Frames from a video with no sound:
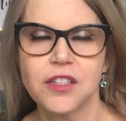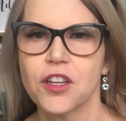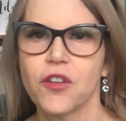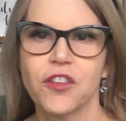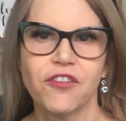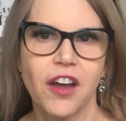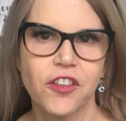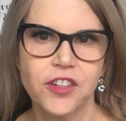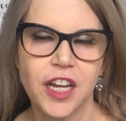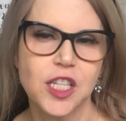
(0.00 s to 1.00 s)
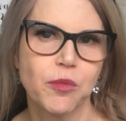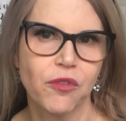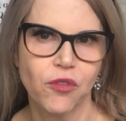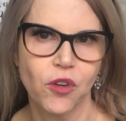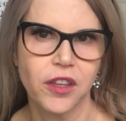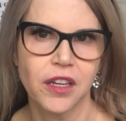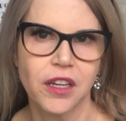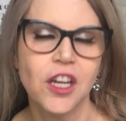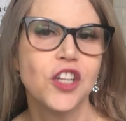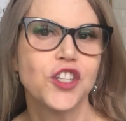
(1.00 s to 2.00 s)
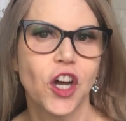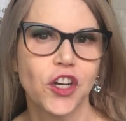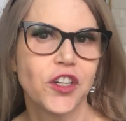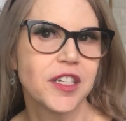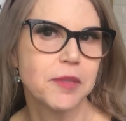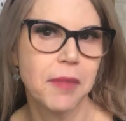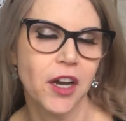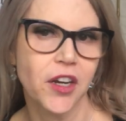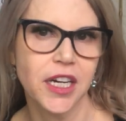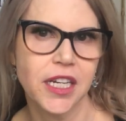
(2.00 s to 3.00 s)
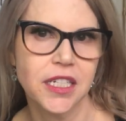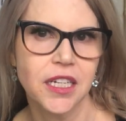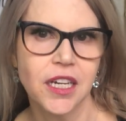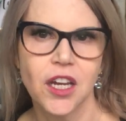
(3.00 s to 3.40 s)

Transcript: So the father dies before the daughter is married.